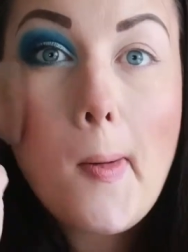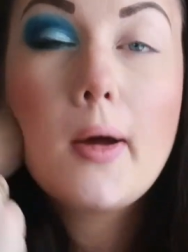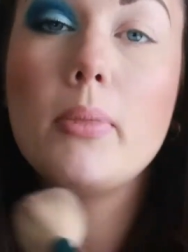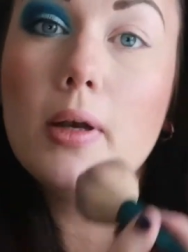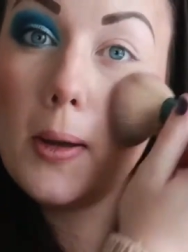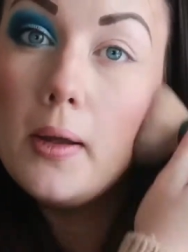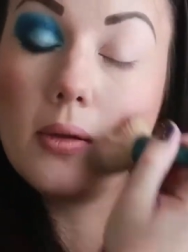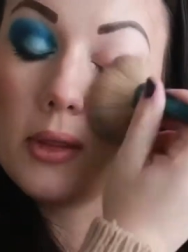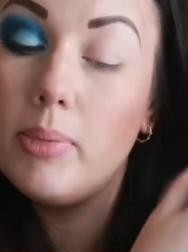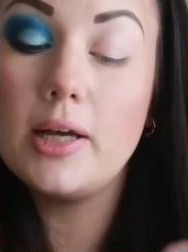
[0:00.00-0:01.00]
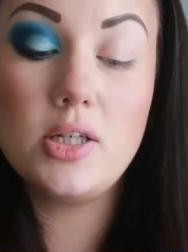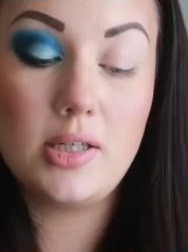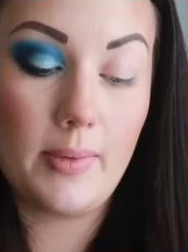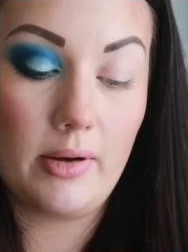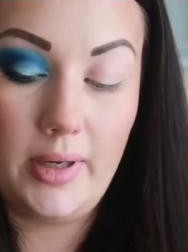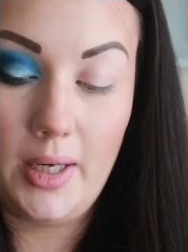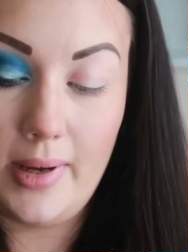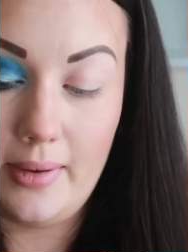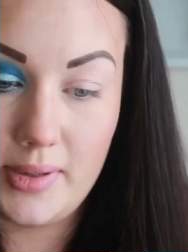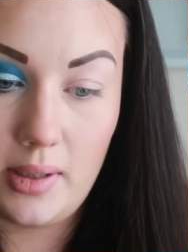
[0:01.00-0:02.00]
But no, the blushes come out really
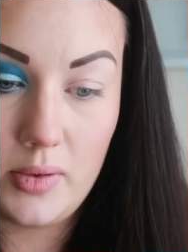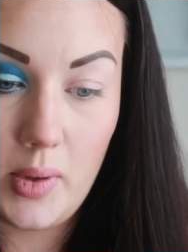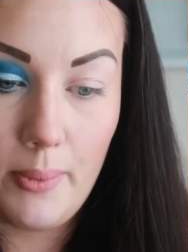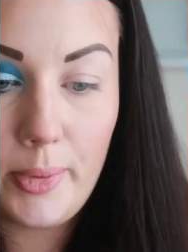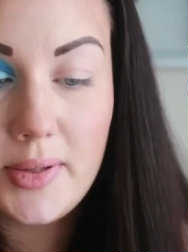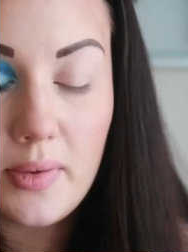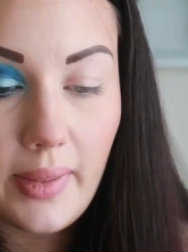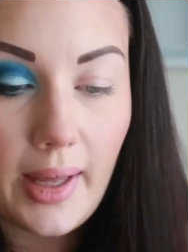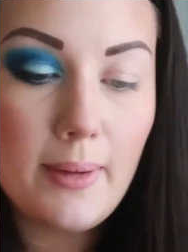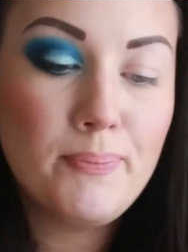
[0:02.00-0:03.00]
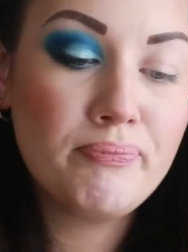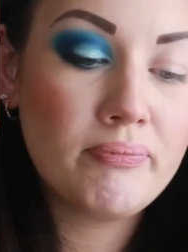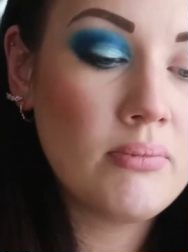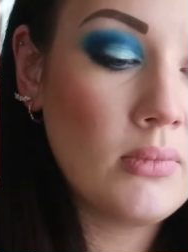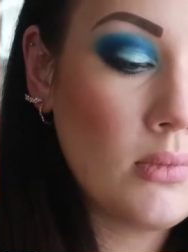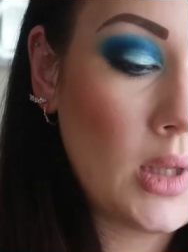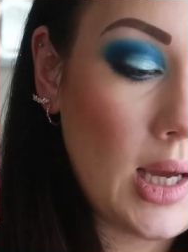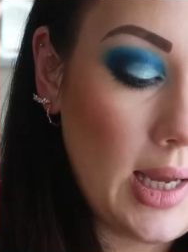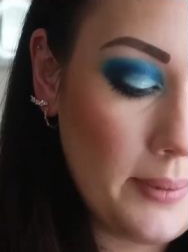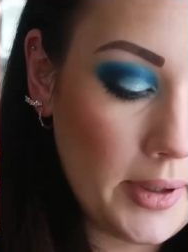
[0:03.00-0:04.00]
well, so I was quite impressed with that.
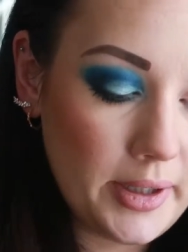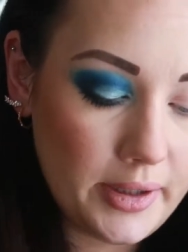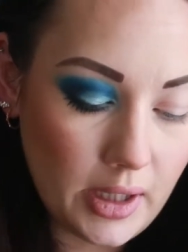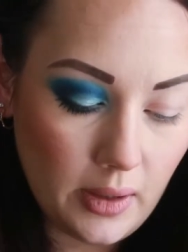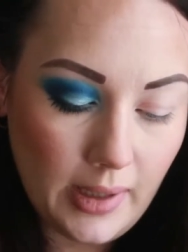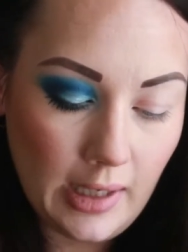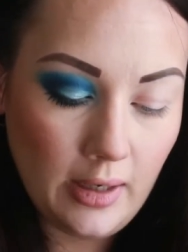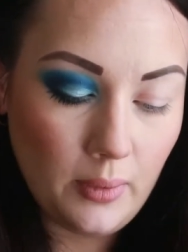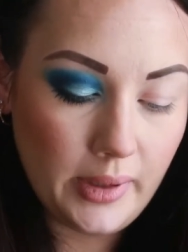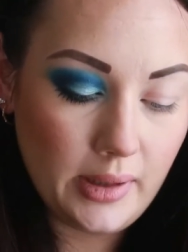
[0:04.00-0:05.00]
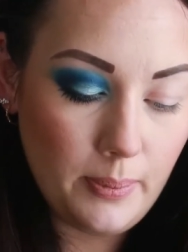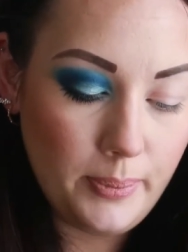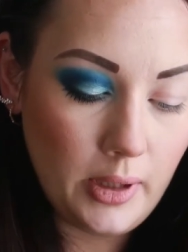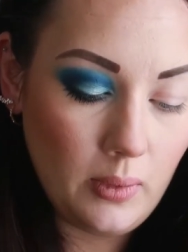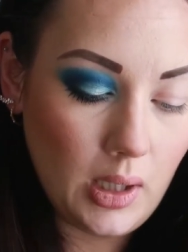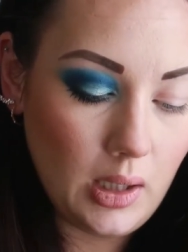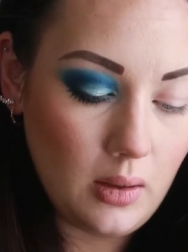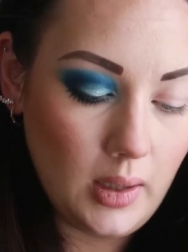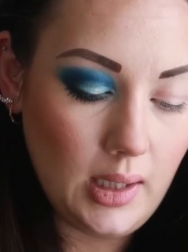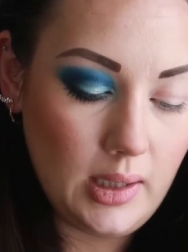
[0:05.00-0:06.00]
And I'm going to go in with the Boo
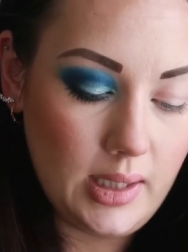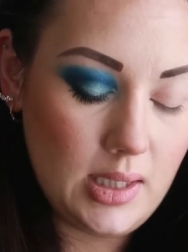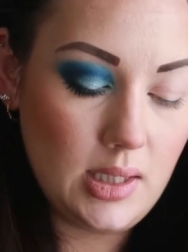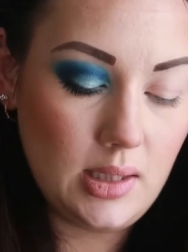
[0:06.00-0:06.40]
highlight.